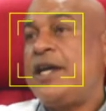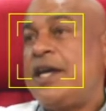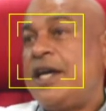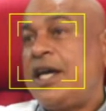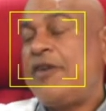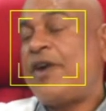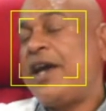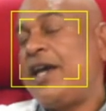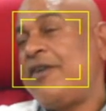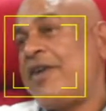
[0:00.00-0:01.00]
if
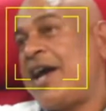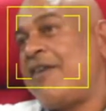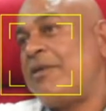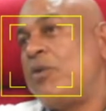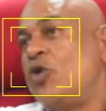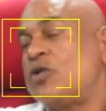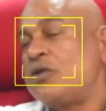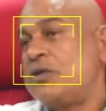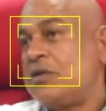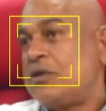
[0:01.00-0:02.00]
I have a boat
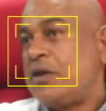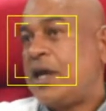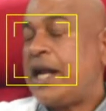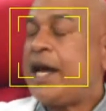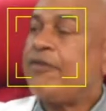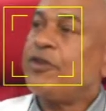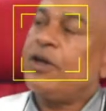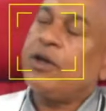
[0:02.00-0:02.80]
and I have to